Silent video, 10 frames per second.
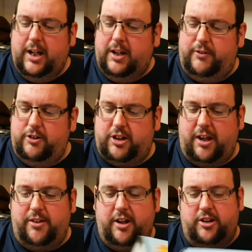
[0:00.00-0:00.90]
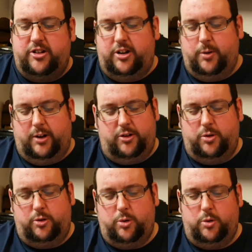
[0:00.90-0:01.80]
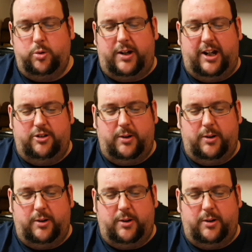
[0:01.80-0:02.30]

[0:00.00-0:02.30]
If you say 30 quid, 28,